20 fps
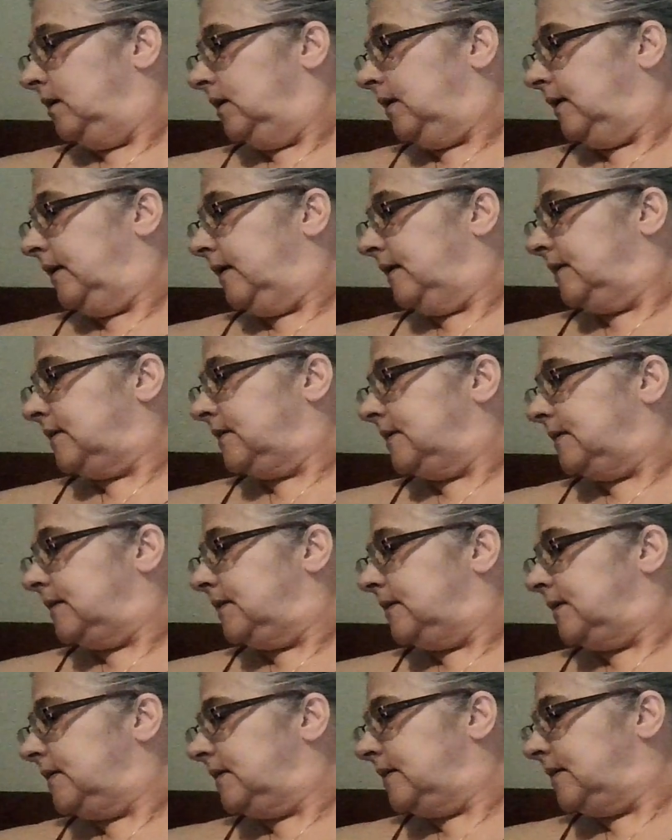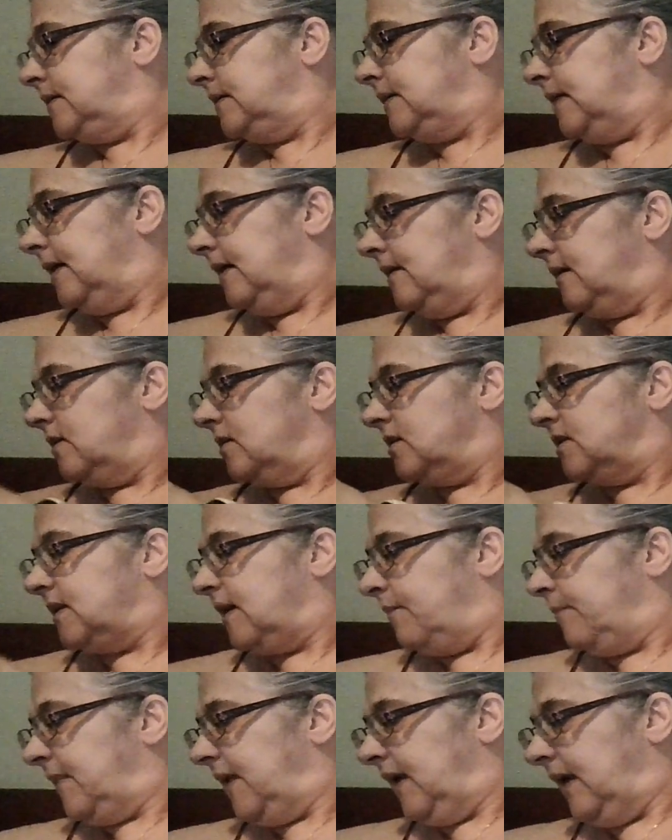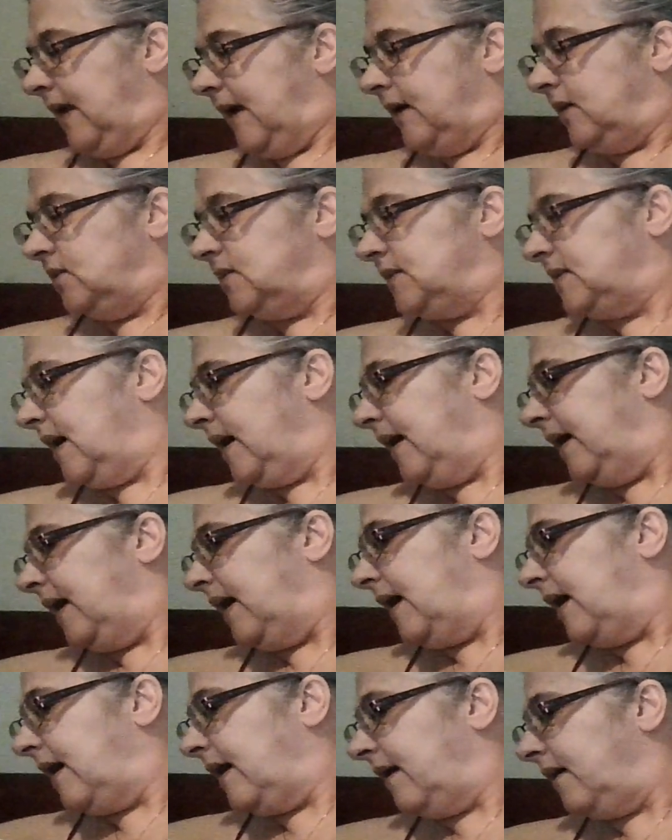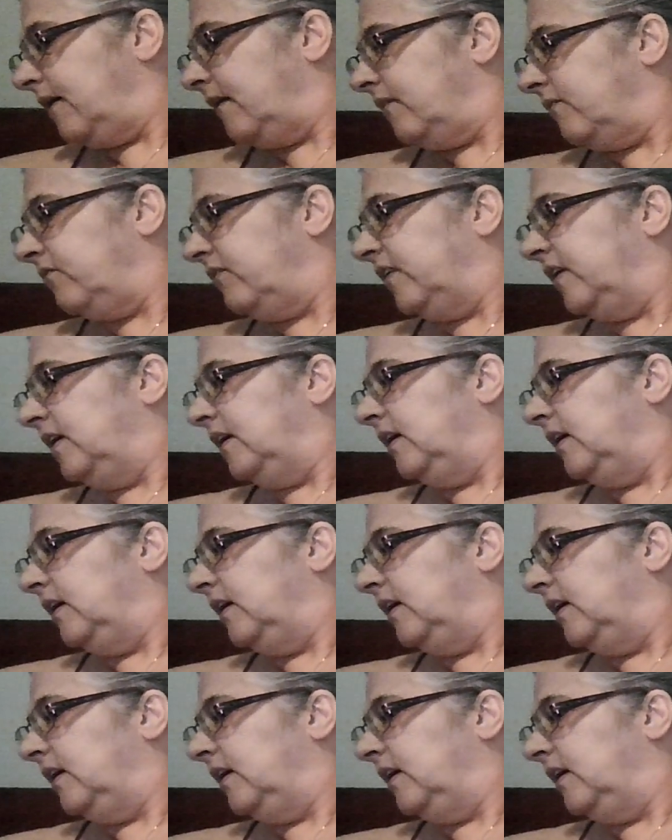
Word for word: Let's see, there's something else I have.